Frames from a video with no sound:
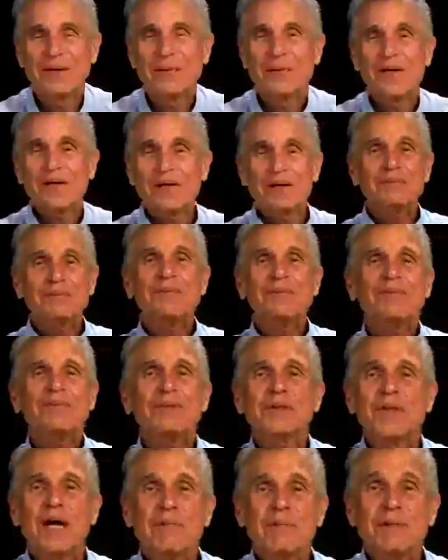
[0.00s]
Welcome to the
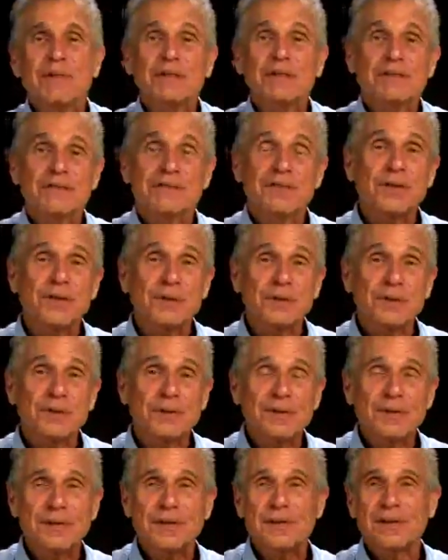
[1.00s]
Shaman's
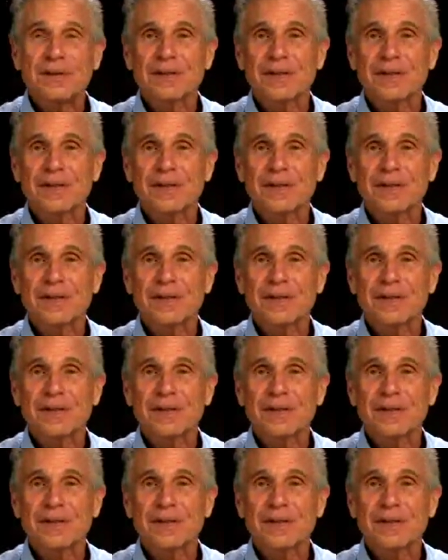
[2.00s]
View.